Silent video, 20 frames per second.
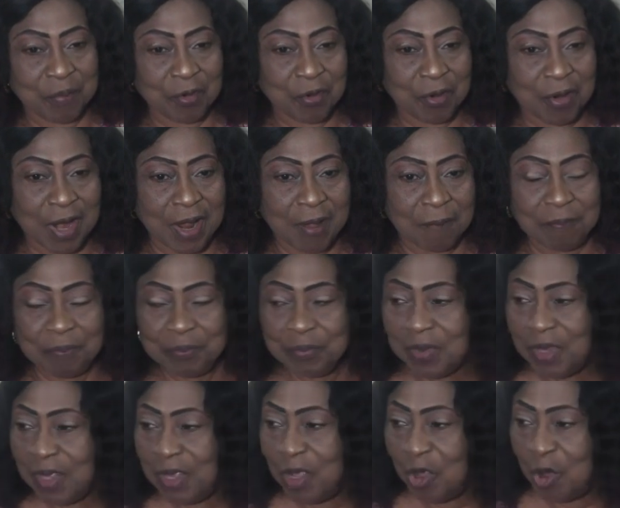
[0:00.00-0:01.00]
program,
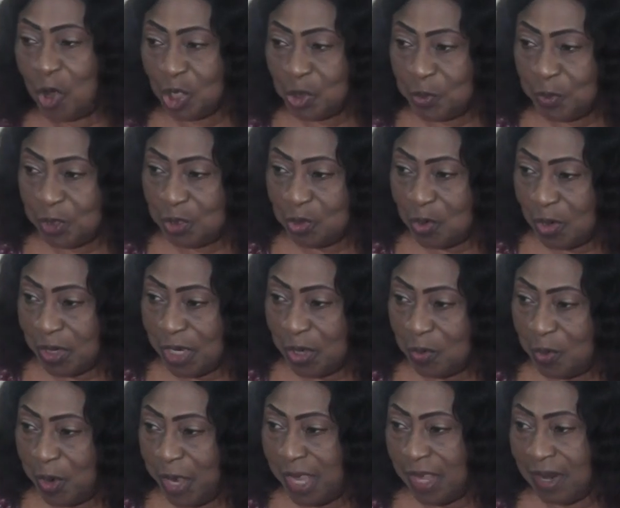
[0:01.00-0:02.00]
hospital on the
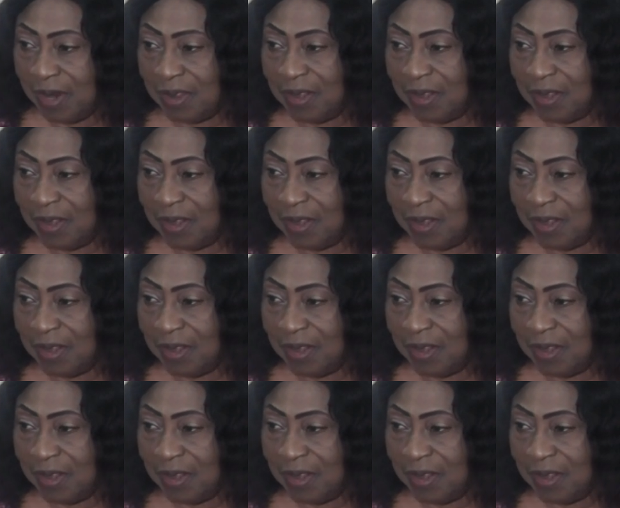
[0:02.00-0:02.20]
way,